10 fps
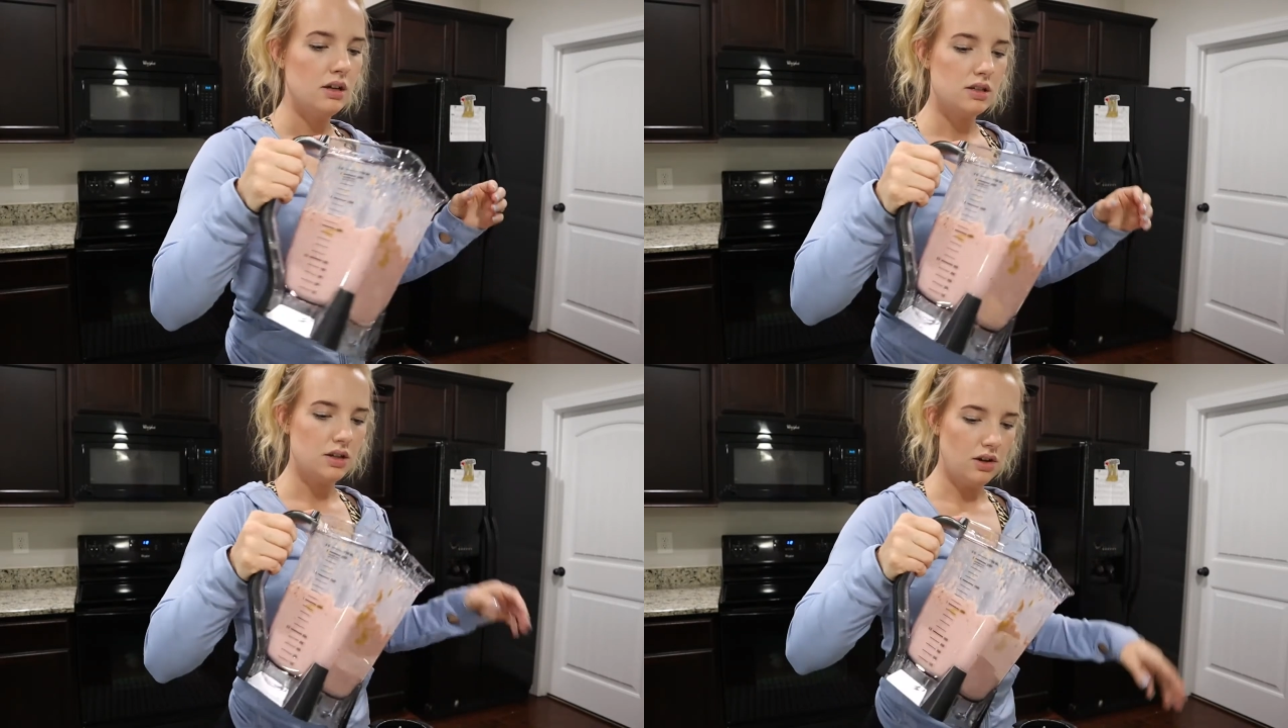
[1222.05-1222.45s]

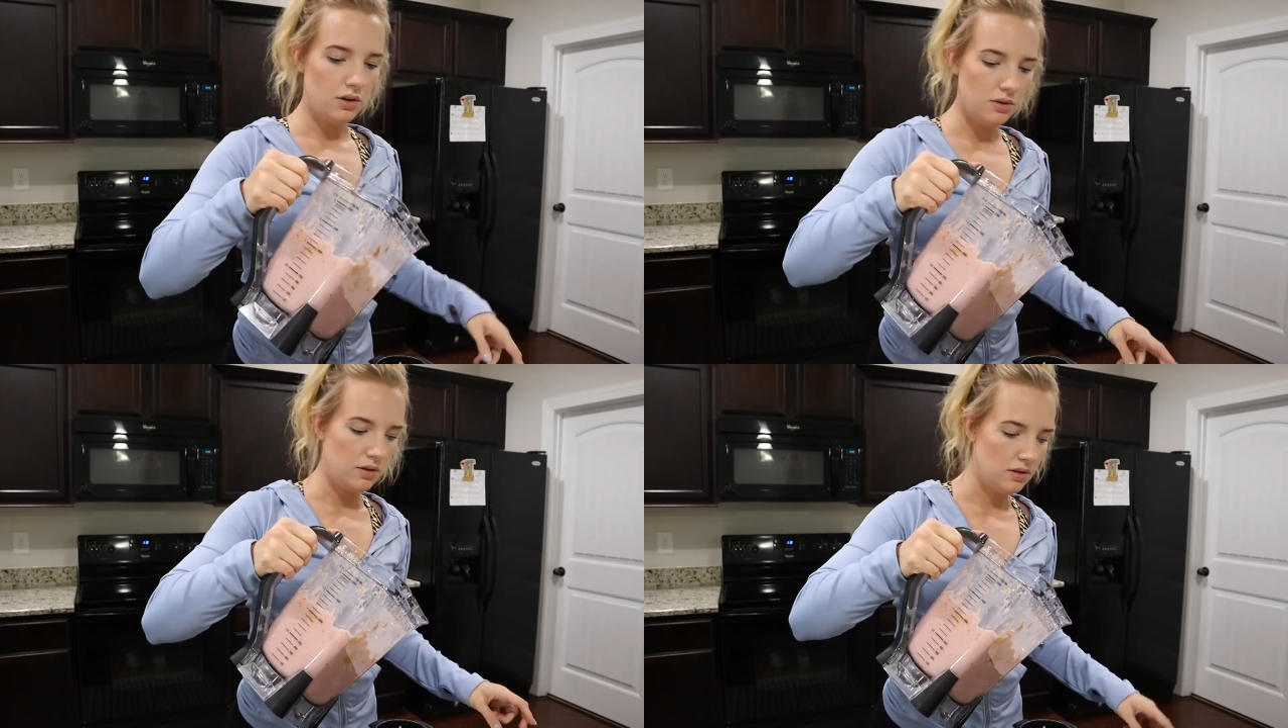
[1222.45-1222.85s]
So
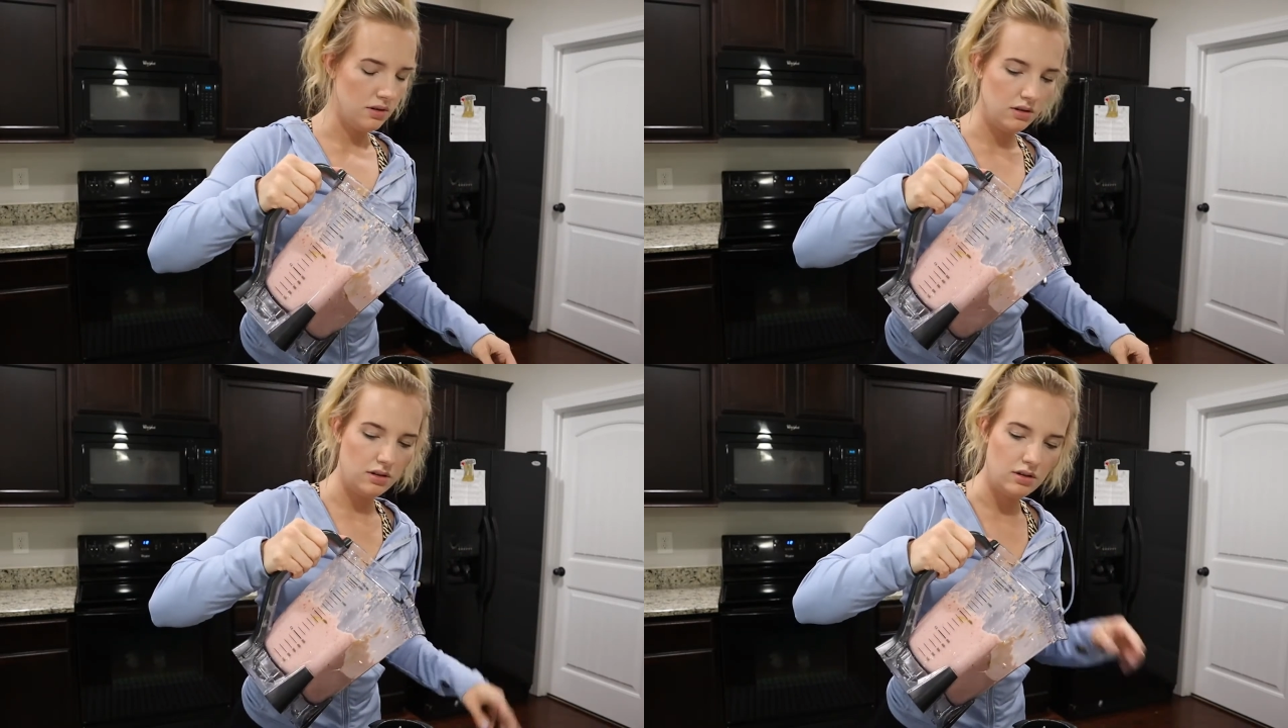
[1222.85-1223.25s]

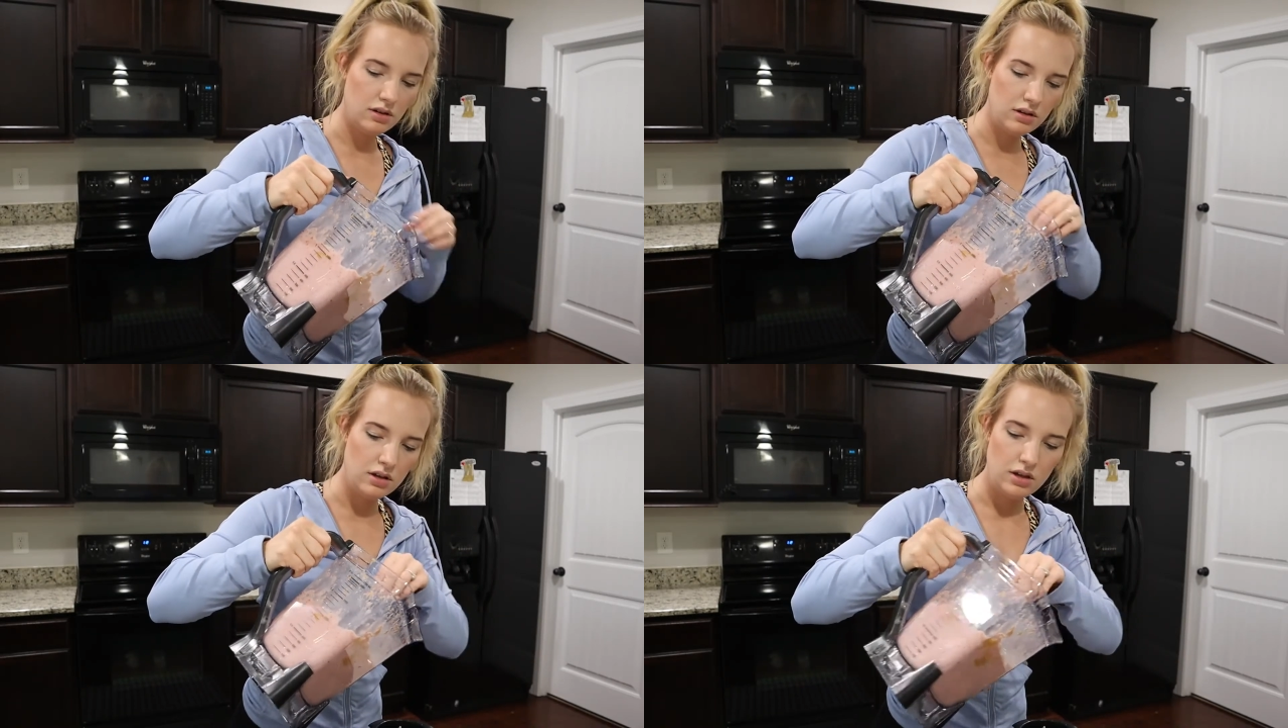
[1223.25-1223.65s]

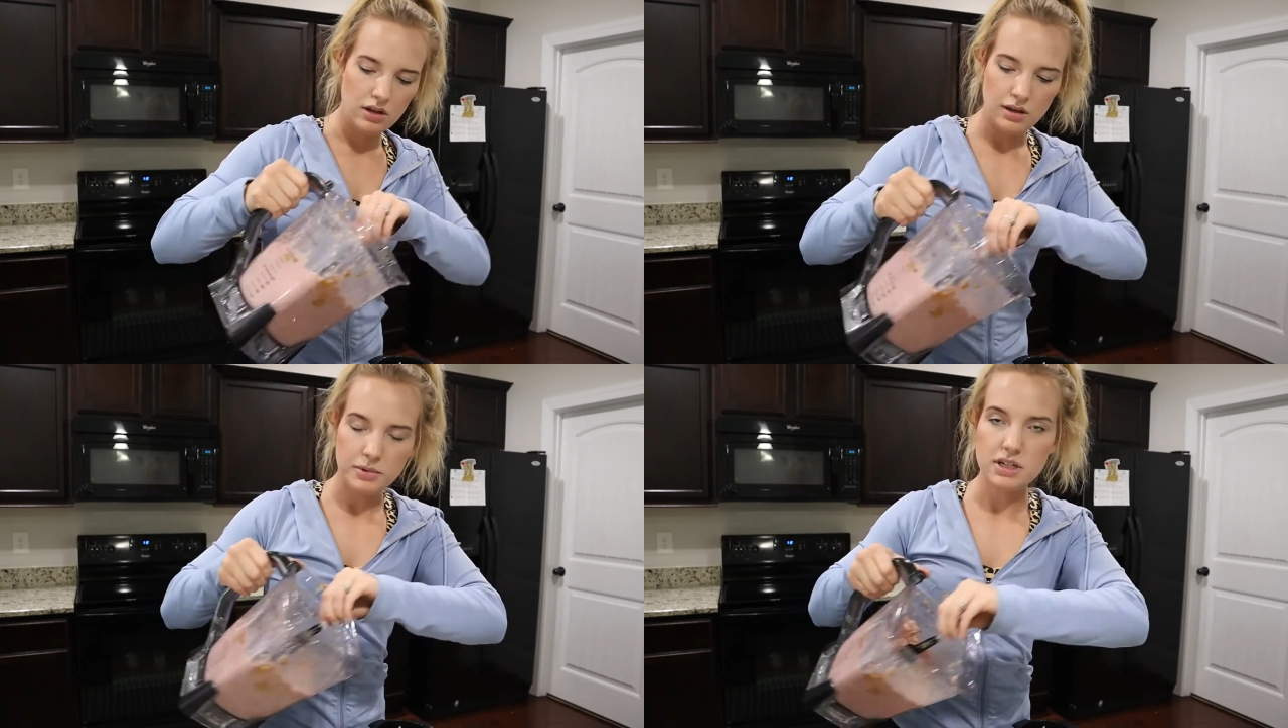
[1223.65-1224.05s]

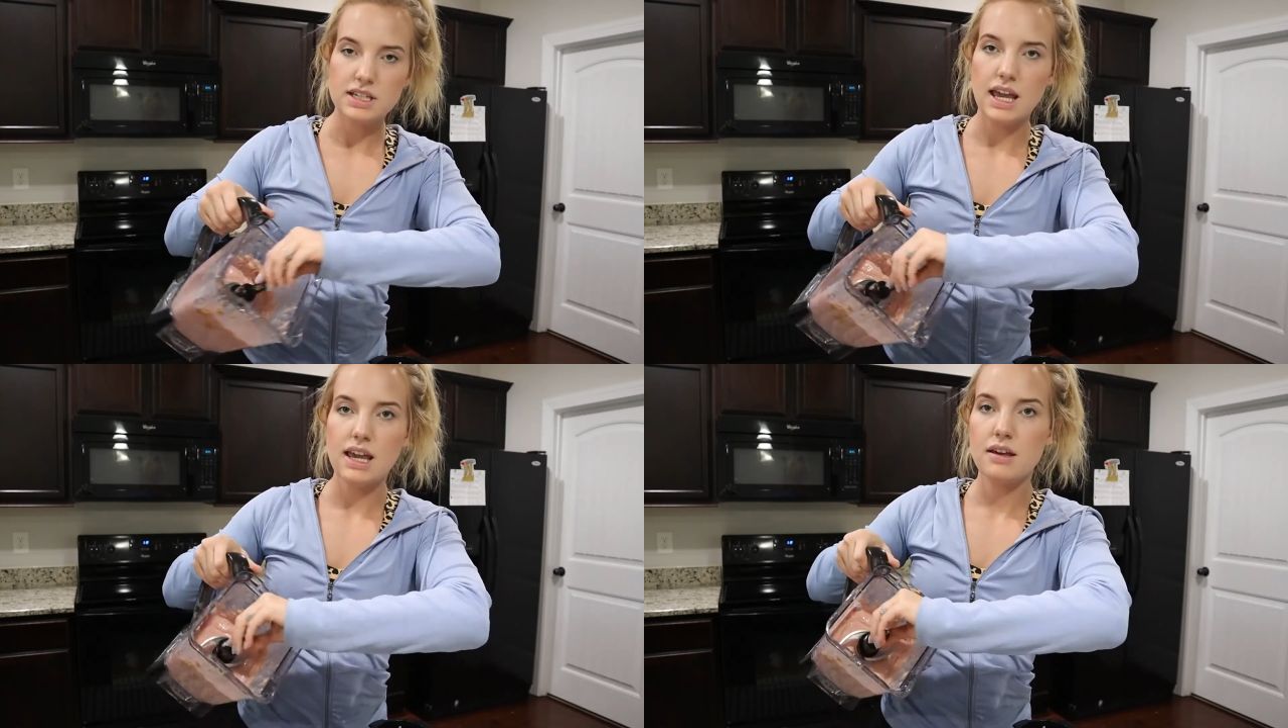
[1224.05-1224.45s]
I'm gonna
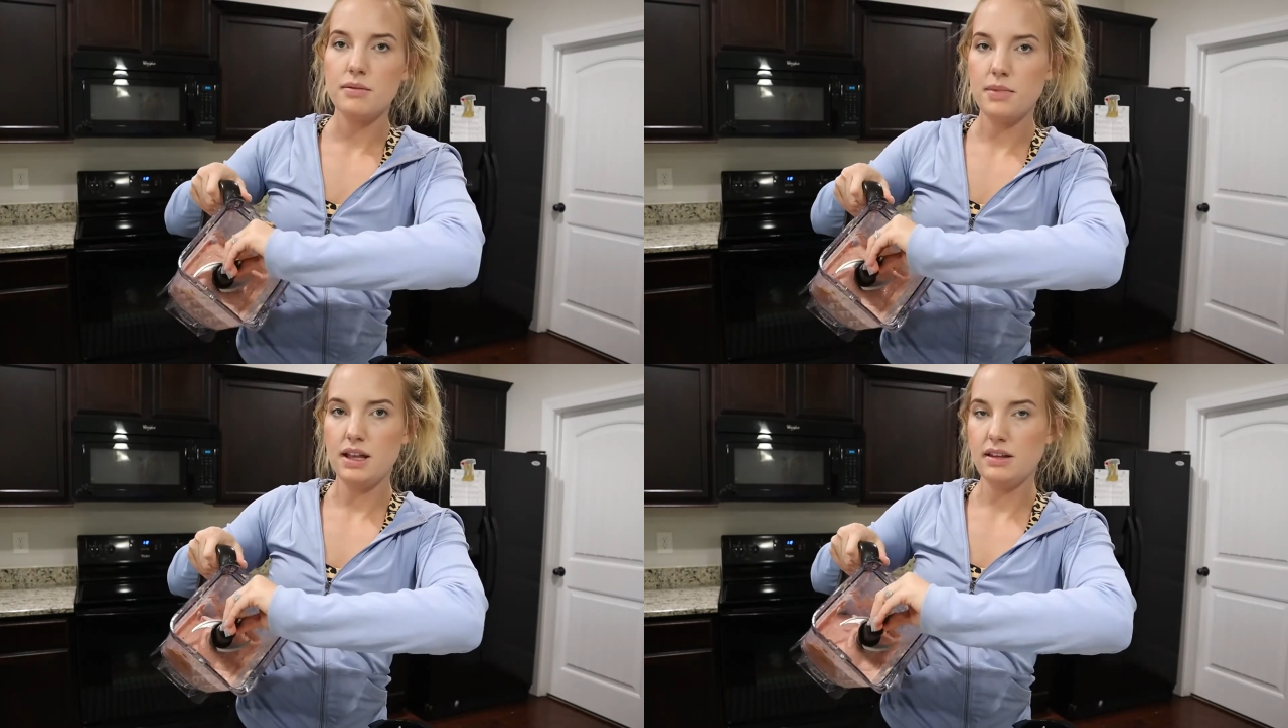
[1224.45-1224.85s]

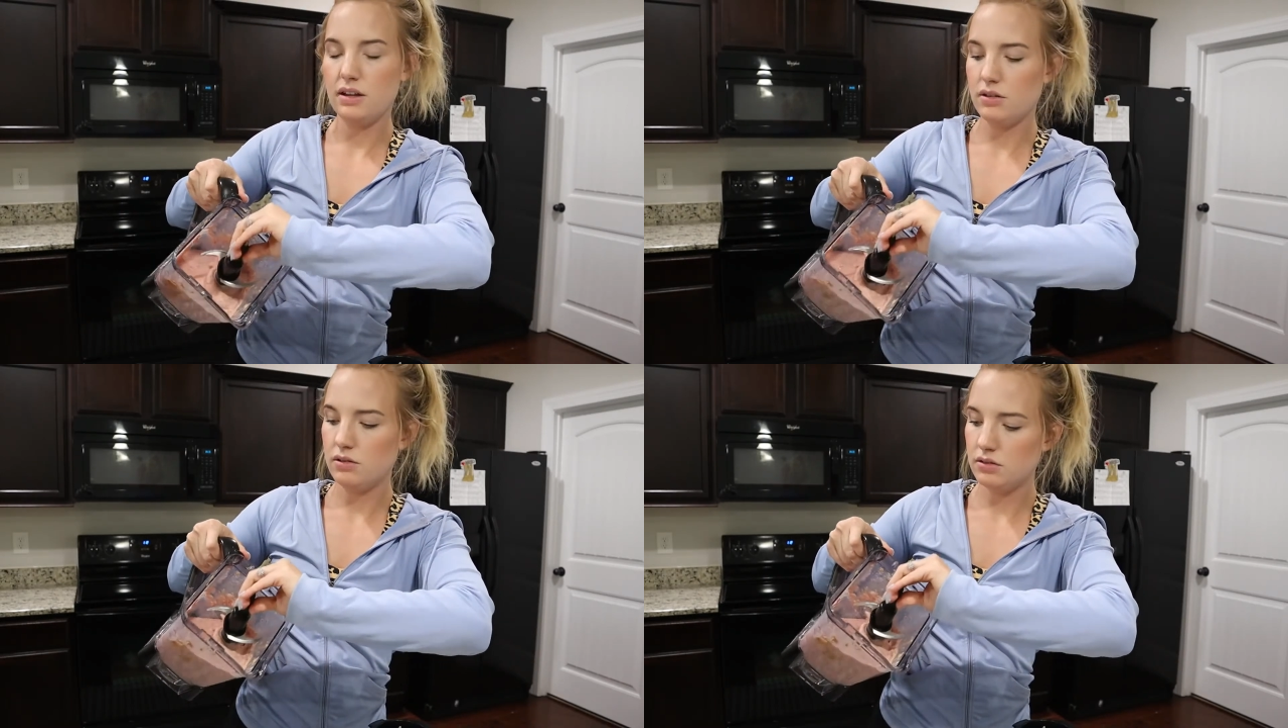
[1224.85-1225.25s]
take my
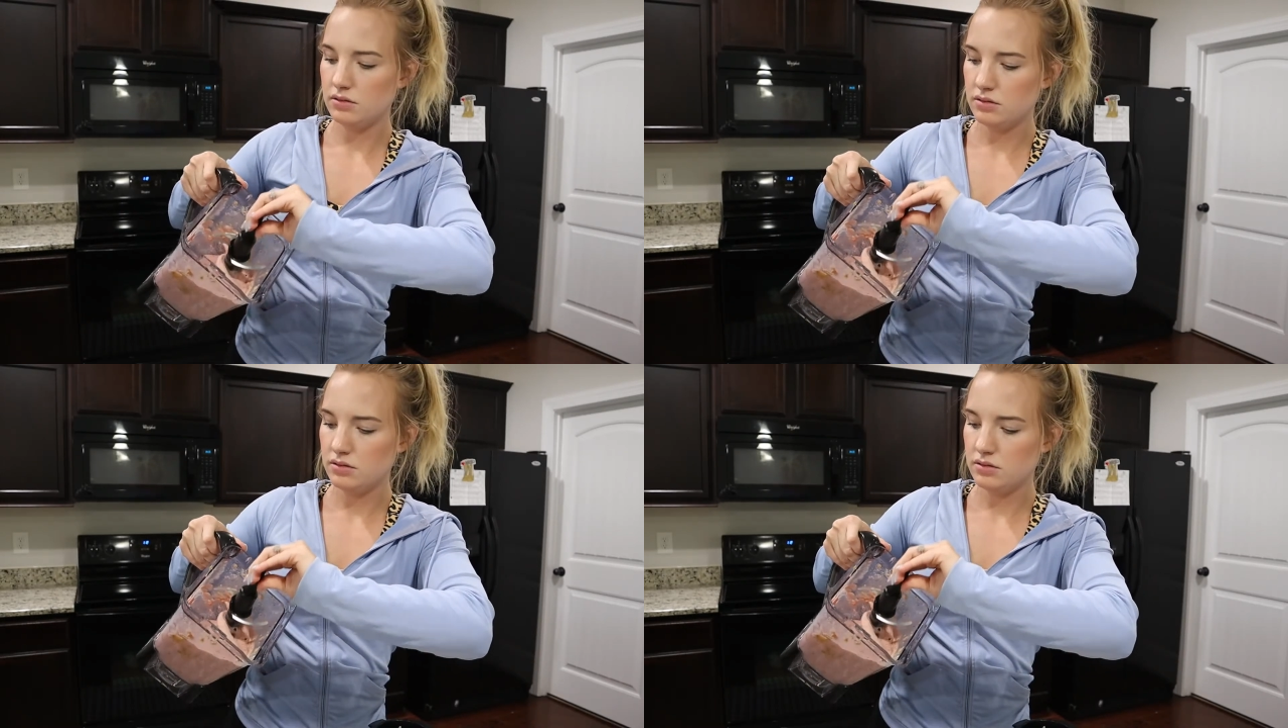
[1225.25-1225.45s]
little